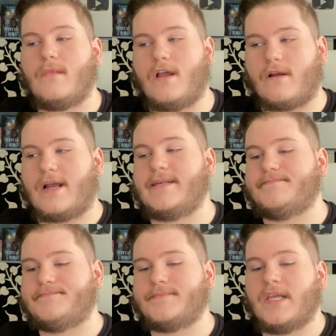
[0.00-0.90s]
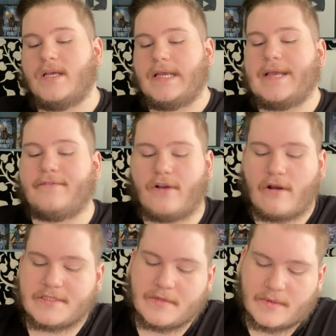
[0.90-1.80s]
All right. In
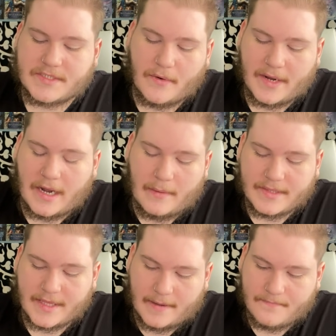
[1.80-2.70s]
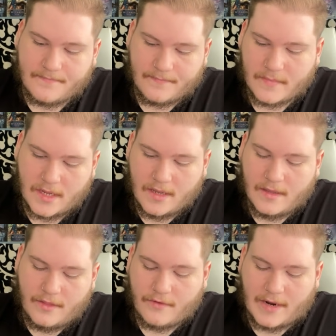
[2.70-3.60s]
regards to what's going on with them
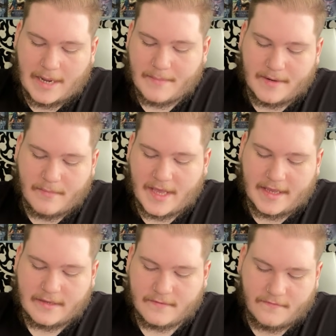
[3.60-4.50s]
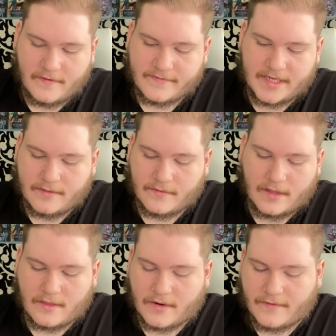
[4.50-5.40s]
throughout mid-May, 15th through the
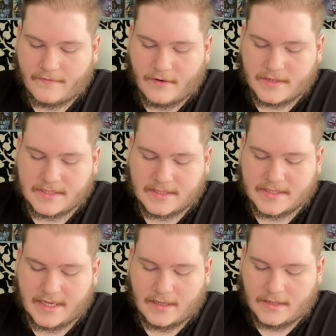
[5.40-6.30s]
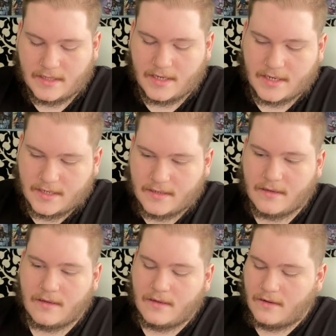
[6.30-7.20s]
31st, let's take a look.
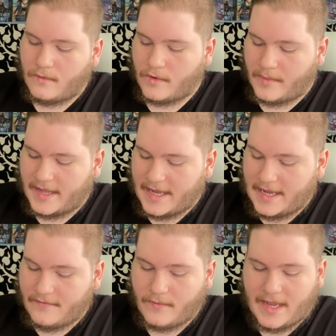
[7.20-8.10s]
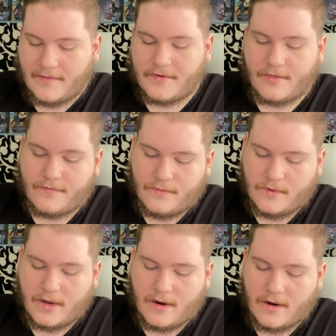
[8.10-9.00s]
What do we have? We have here the Fool
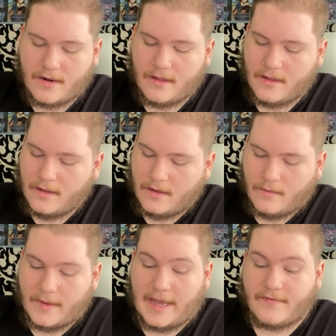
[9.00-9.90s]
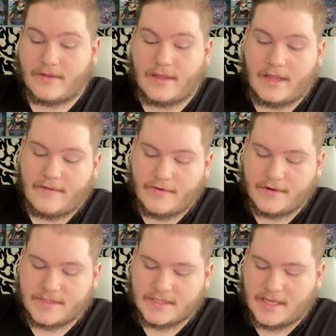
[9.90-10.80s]
card, we have here the
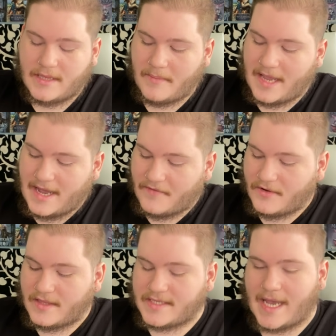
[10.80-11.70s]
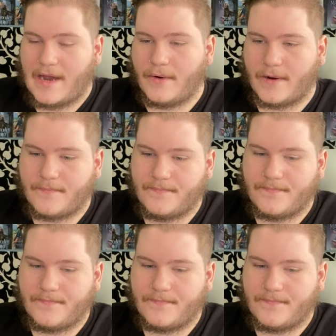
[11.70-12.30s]
Lovers, and then we have here the Tower.